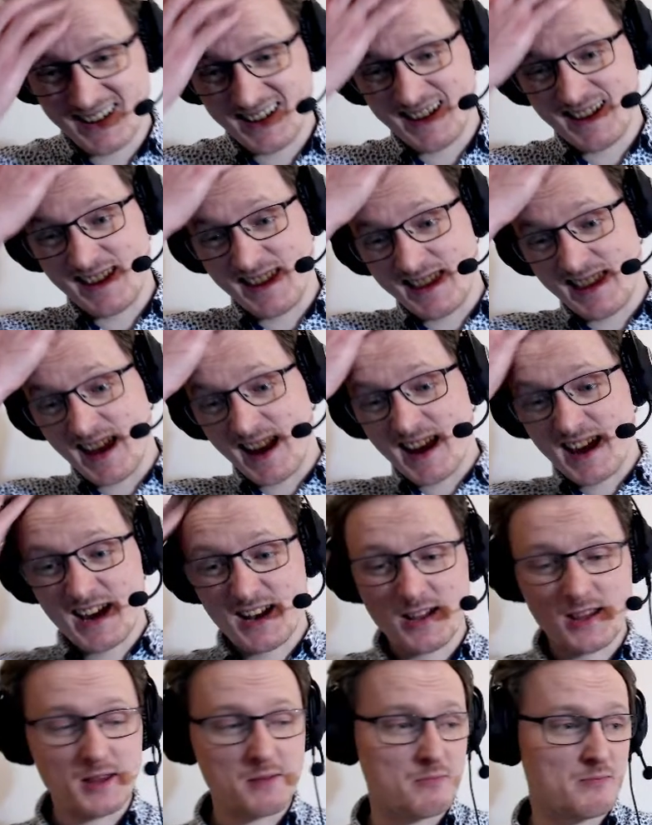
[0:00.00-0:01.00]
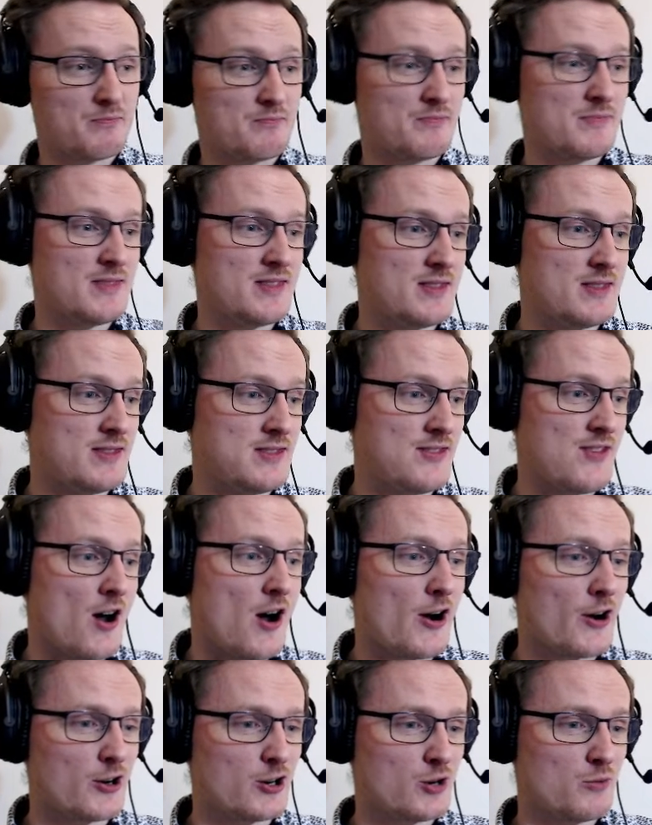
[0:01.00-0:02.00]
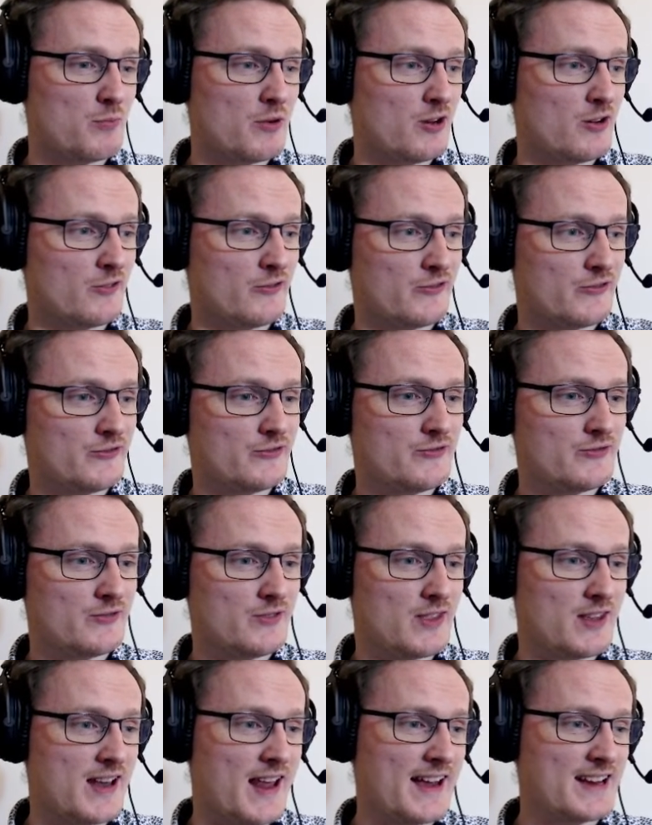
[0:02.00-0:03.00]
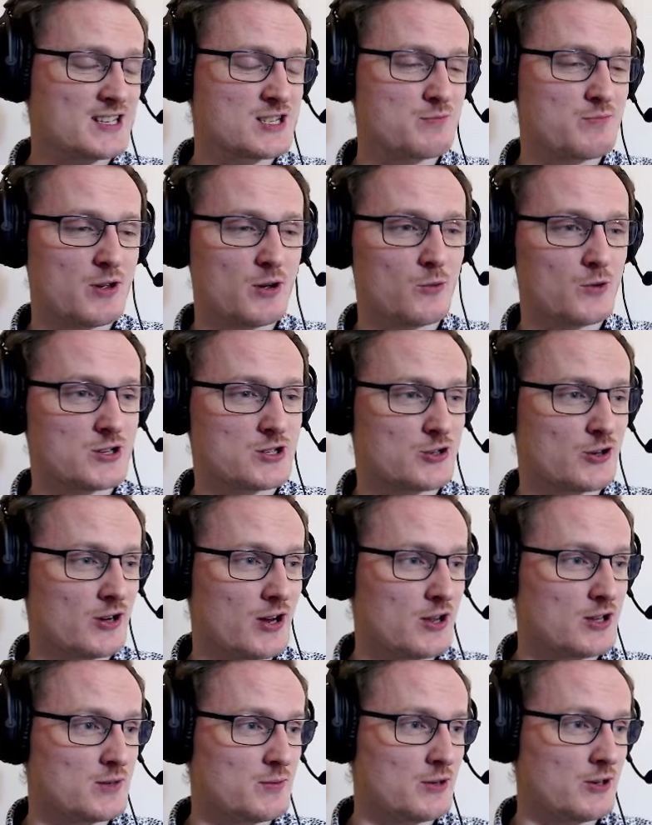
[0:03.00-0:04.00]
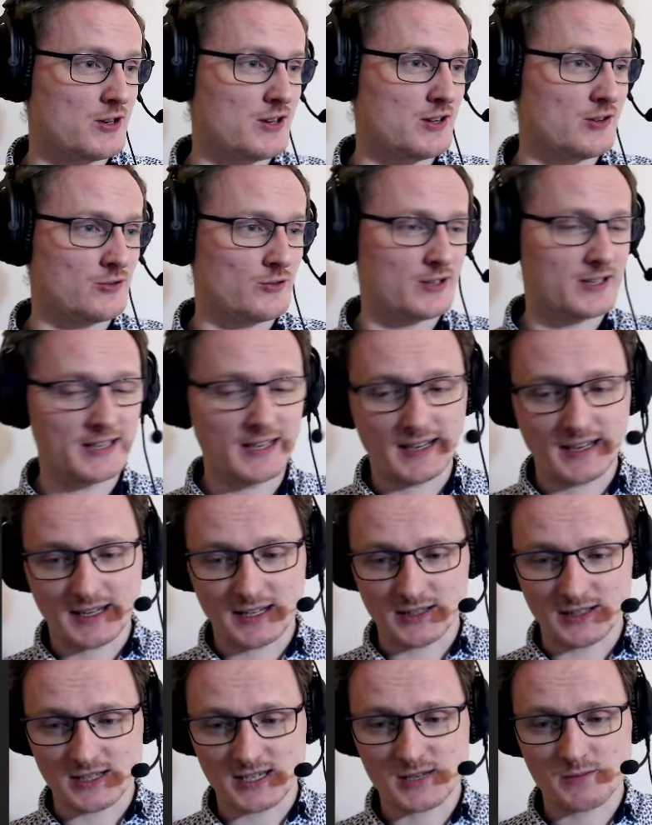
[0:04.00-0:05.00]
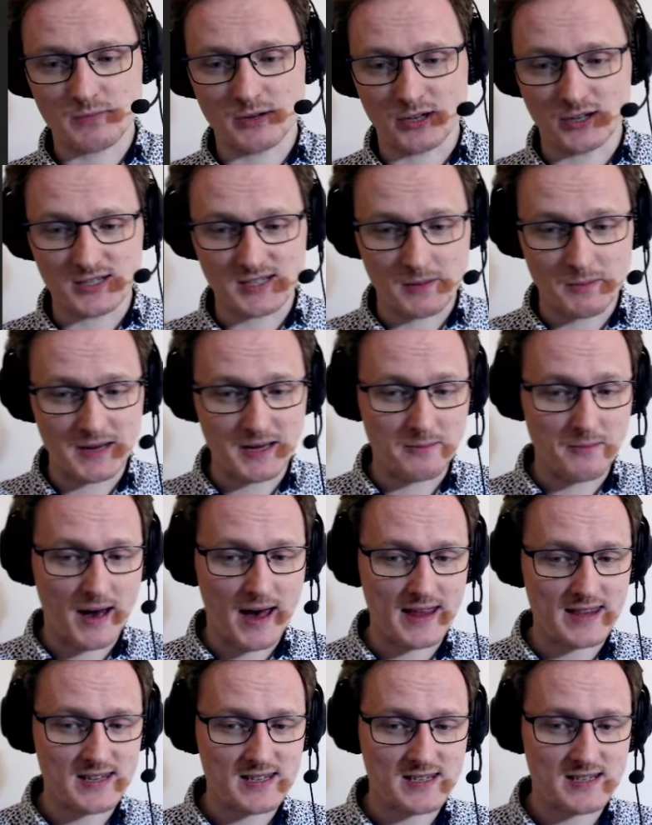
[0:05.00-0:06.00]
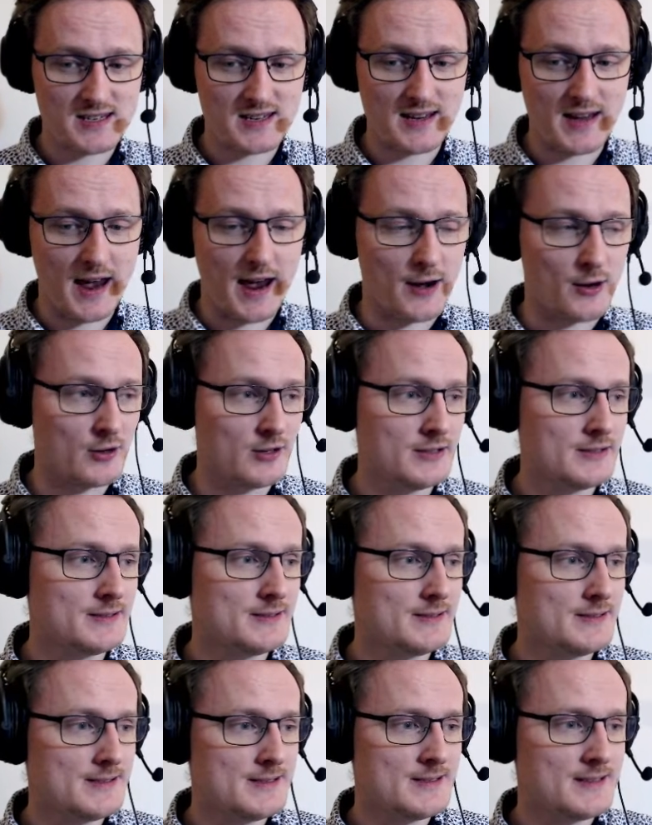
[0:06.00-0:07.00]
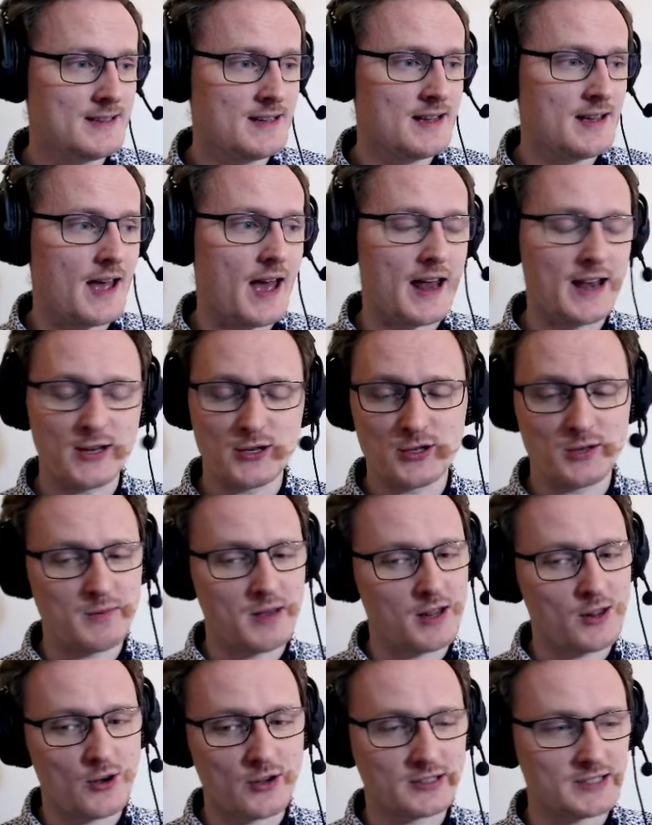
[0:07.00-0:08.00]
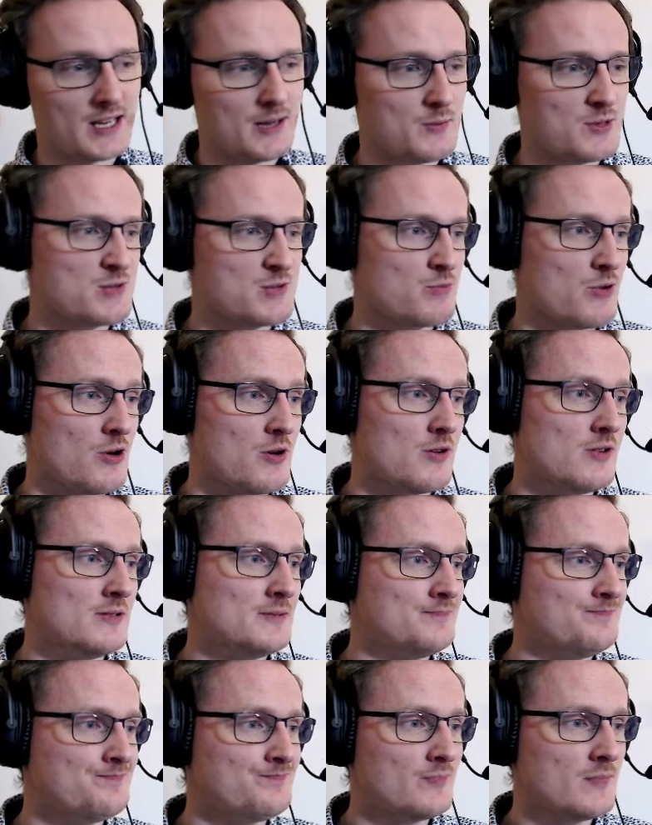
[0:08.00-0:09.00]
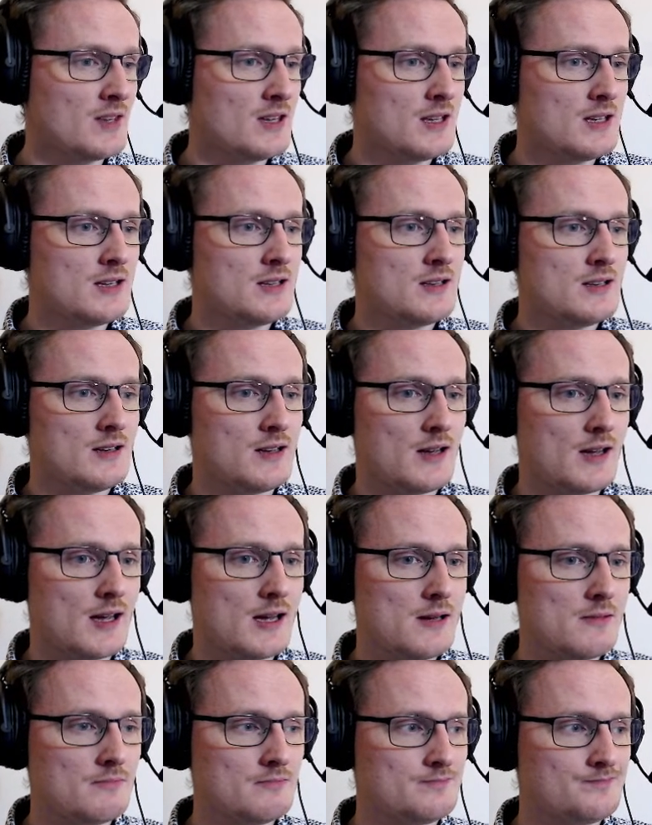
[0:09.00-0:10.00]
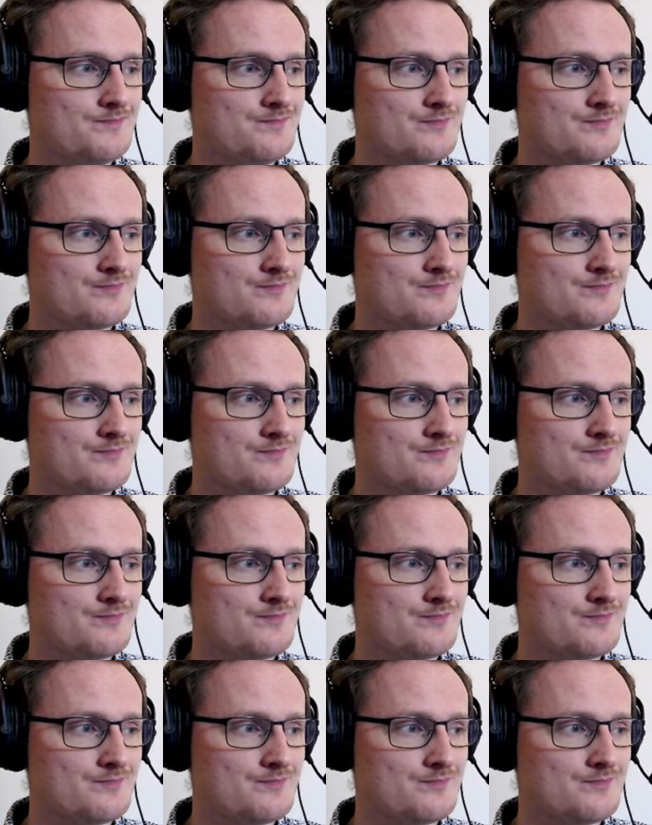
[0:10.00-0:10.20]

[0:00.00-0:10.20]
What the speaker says: then I get into the harder bit of the next bit, which turned out to be real ridiculous because I made a maths error and it took me a long time to spot. It